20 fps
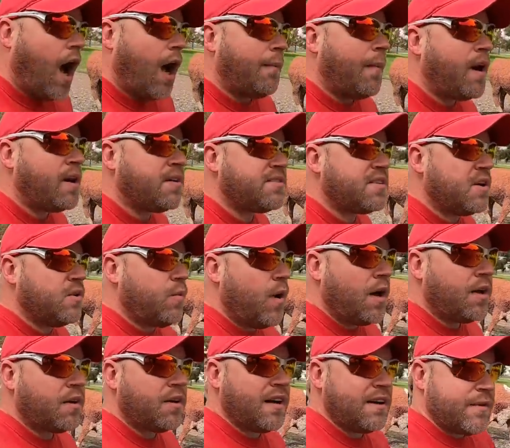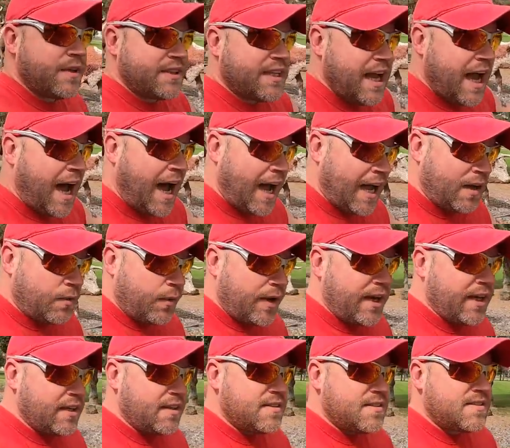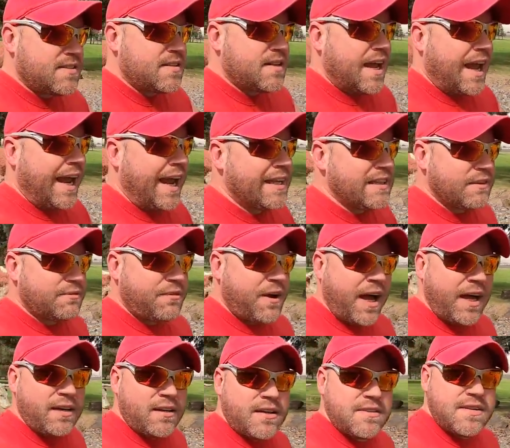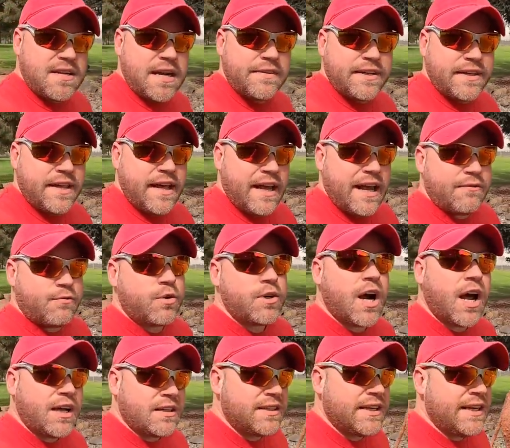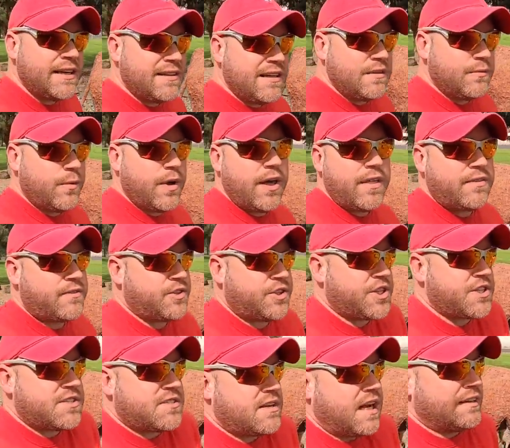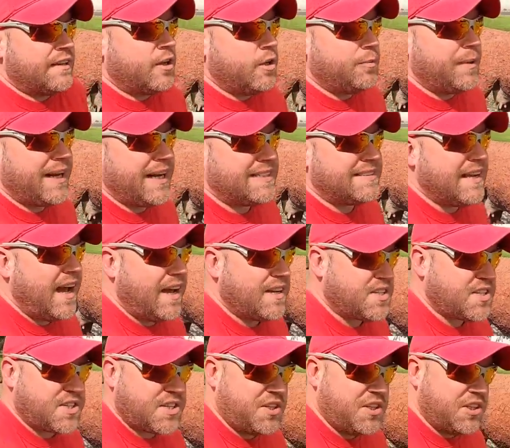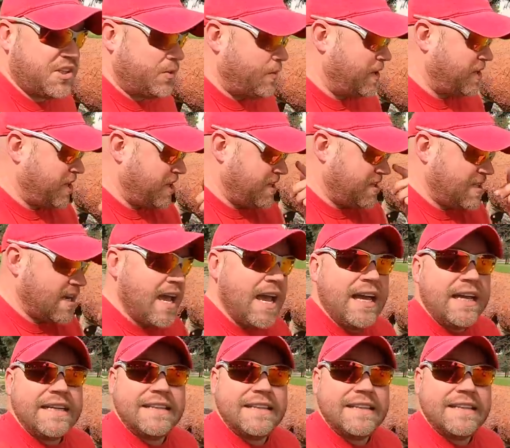I'm also wondering if with the high winds and the fires and everything, if we're not dealing with just a little bit of dust too, which is